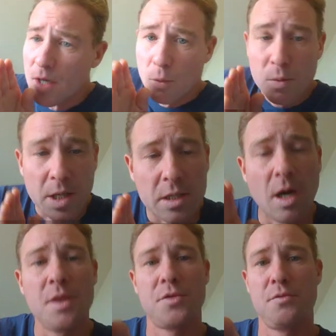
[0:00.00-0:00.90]
We want to
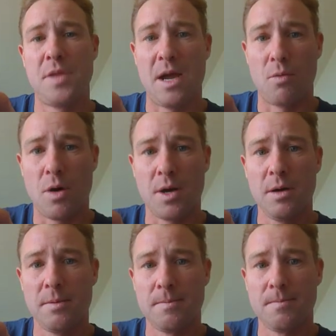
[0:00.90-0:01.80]
cut through that
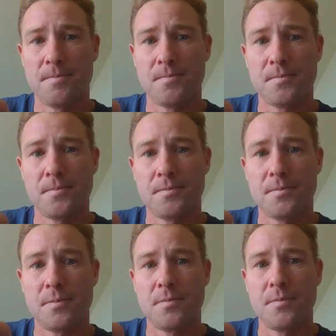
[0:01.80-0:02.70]
water
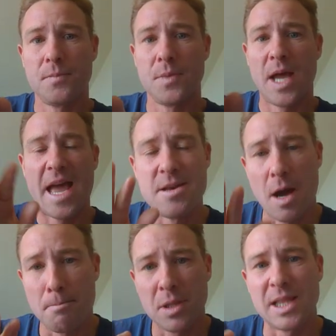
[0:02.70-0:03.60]
and
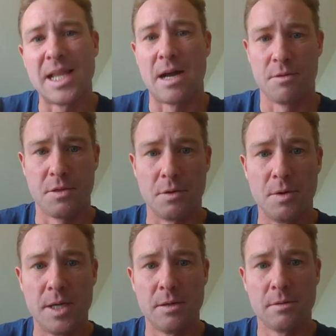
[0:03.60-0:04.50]
not plow through it.